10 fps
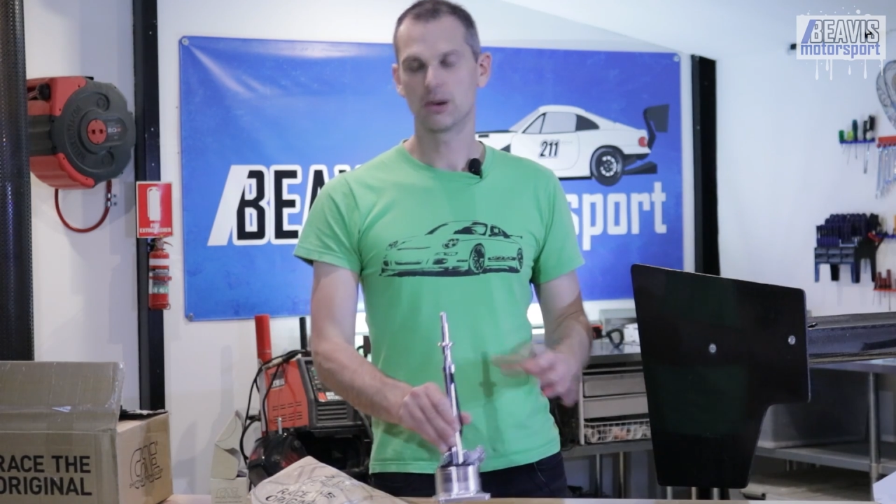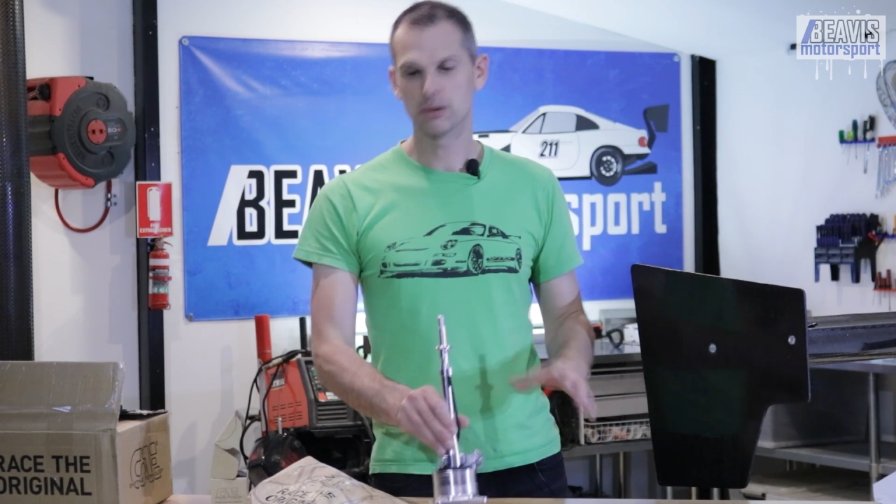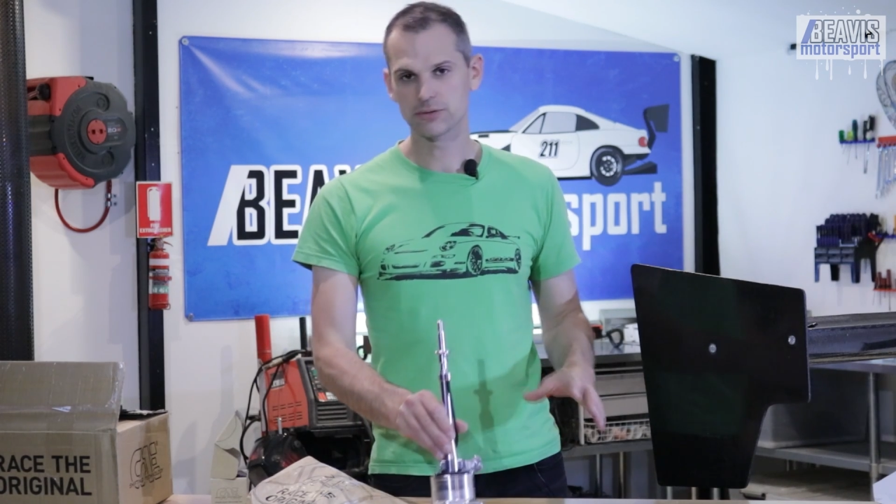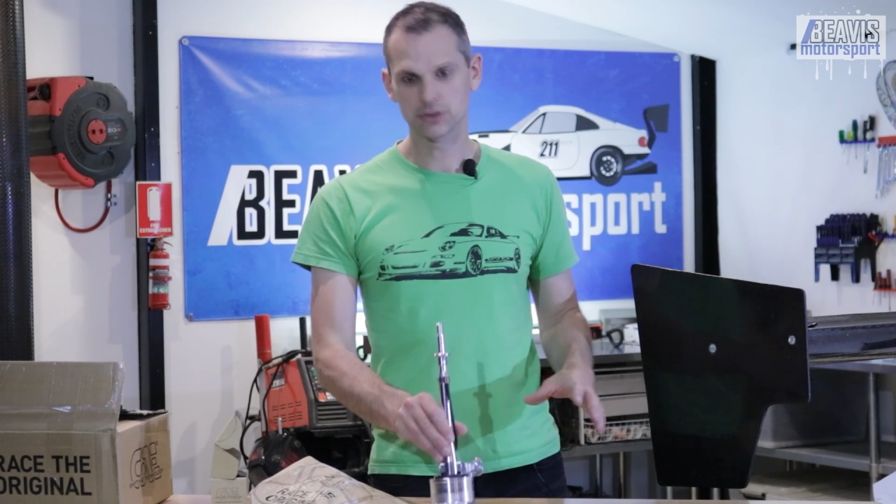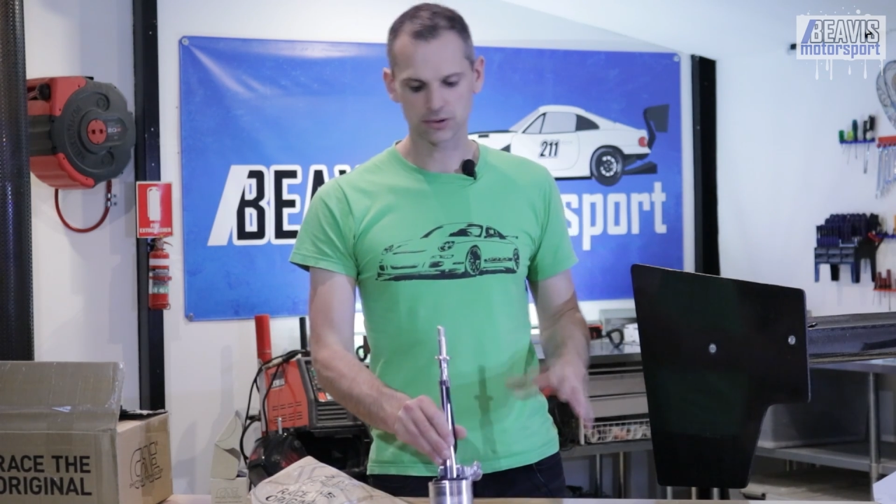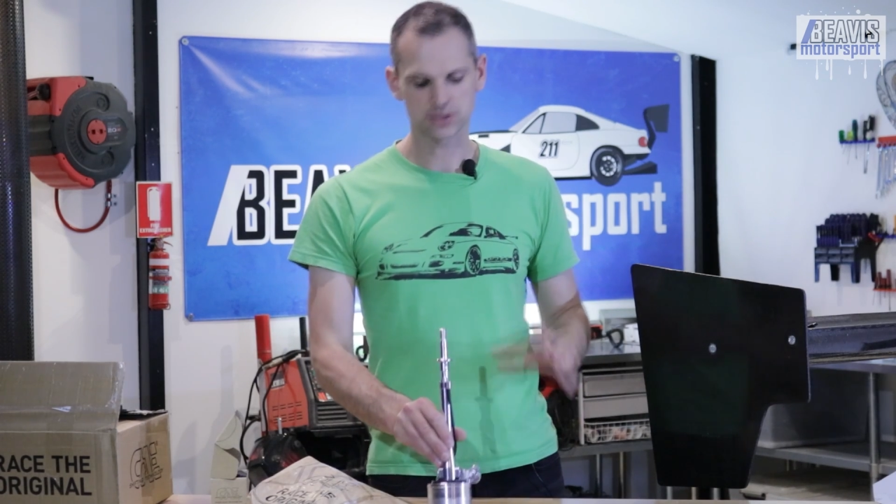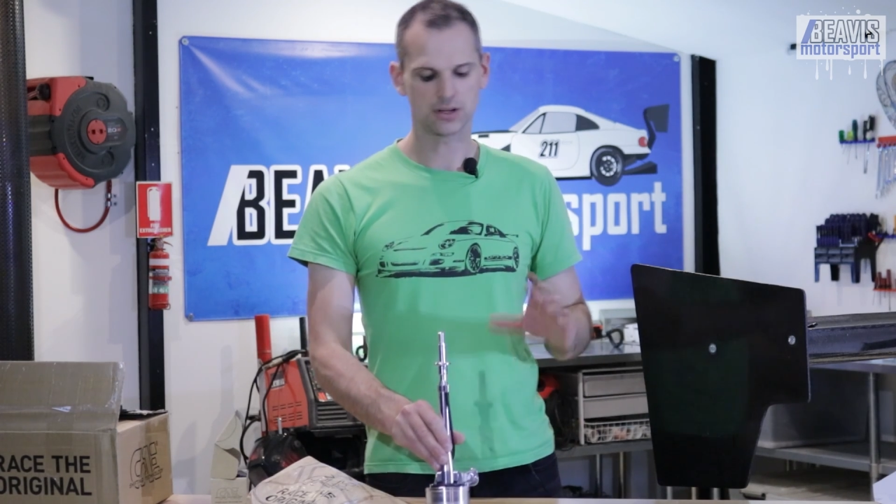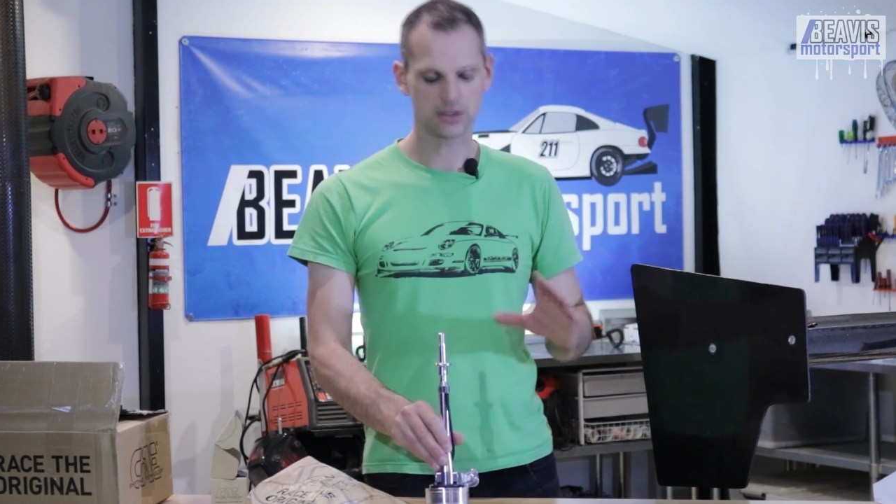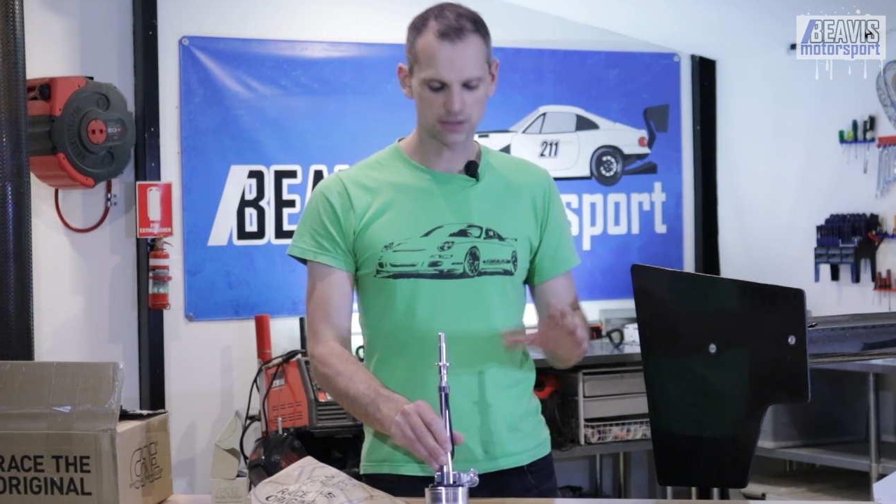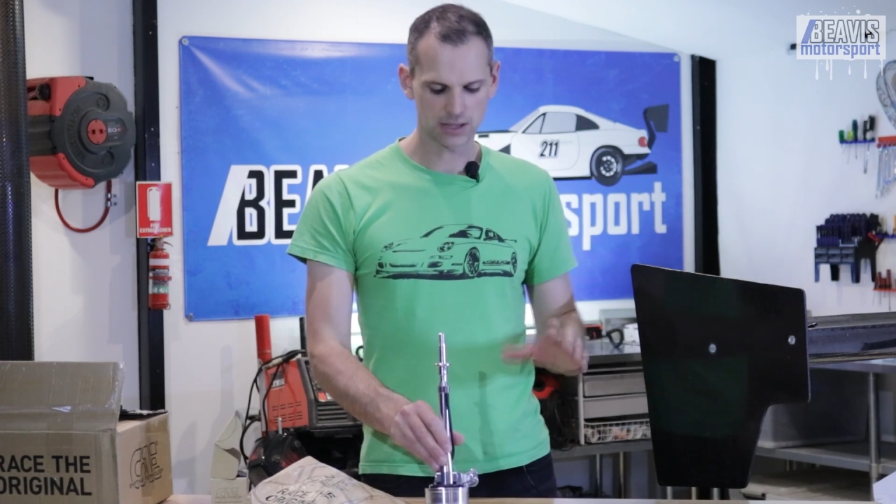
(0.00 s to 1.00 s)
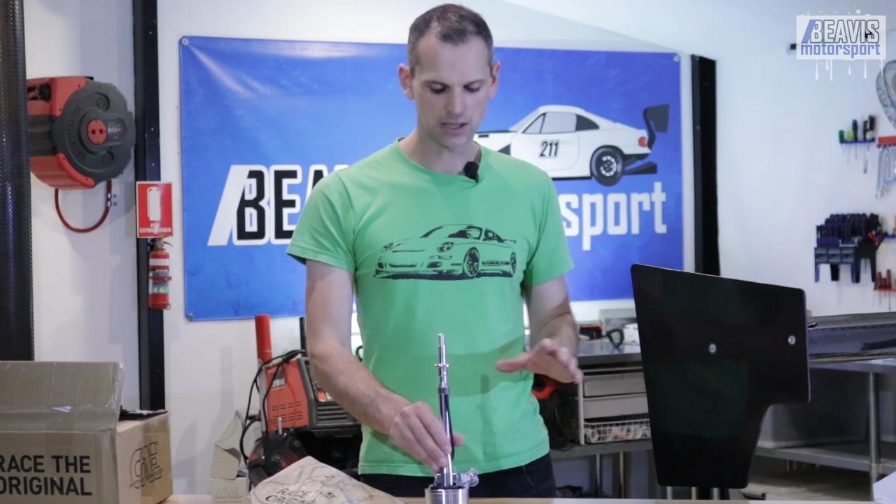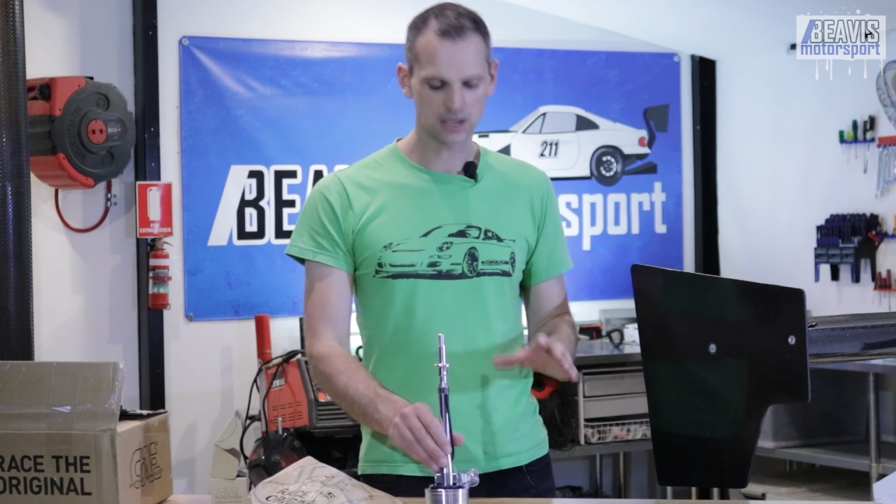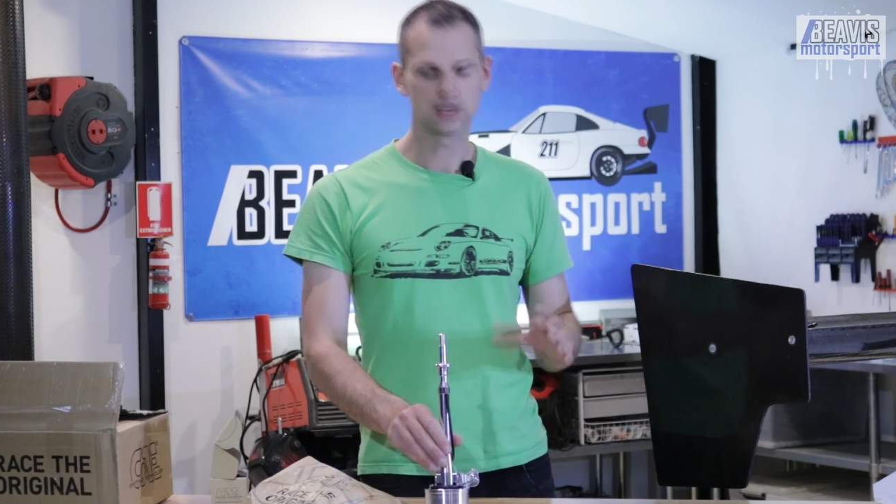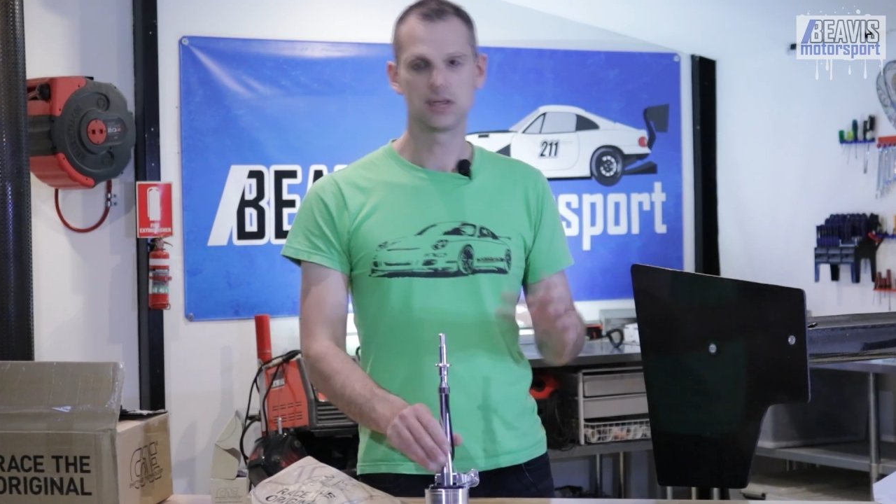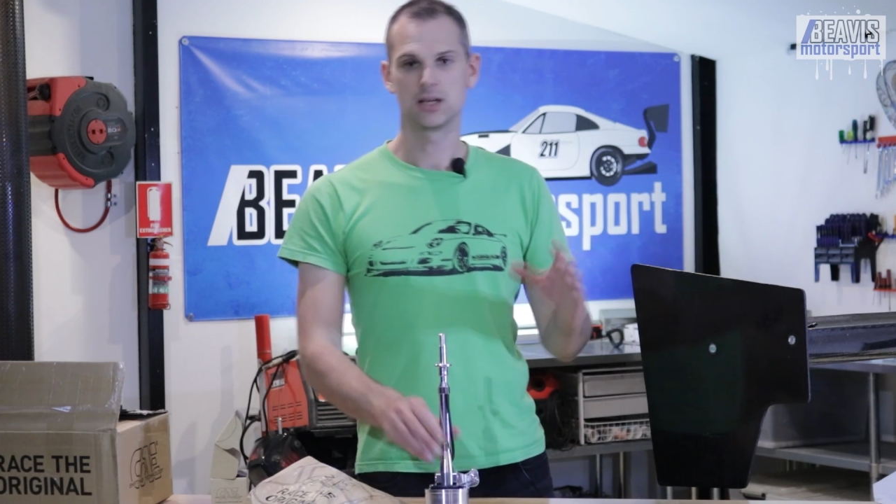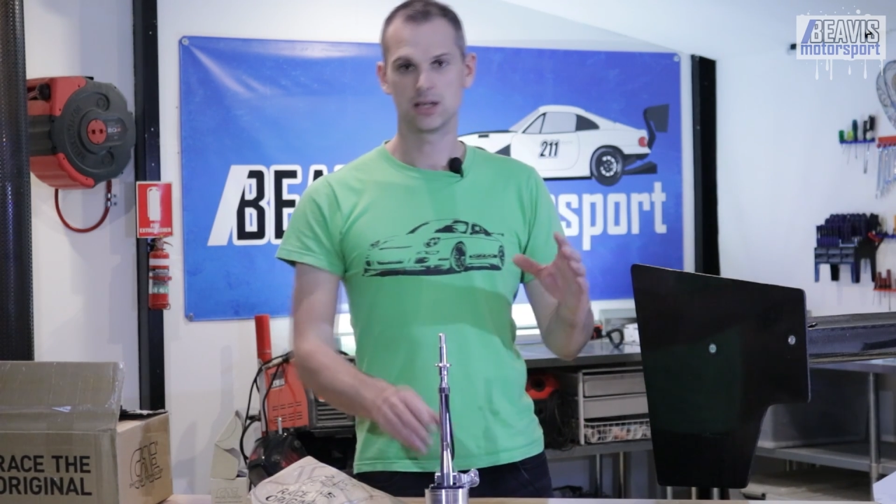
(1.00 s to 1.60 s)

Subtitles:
however it looks, I don't care.